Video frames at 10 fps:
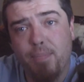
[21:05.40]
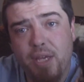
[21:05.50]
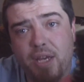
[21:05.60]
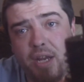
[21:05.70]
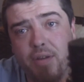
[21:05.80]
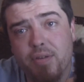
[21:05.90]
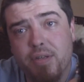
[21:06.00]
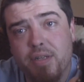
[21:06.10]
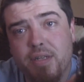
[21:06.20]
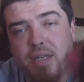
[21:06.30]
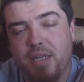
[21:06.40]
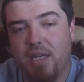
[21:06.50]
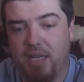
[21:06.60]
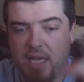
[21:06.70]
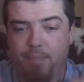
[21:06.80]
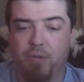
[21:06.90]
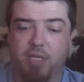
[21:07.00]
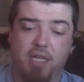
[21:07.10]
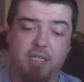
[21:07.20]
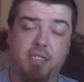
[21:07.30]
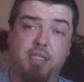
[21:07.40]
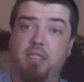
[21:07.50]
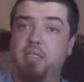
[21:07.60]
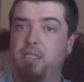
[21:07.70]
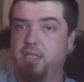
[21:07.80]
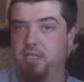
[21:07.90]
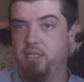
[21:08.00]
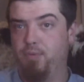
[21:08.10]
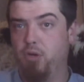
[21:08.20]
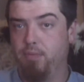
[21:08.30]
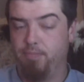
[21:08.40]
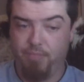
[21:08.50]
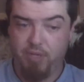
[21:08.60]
here out and then put in, is a problem.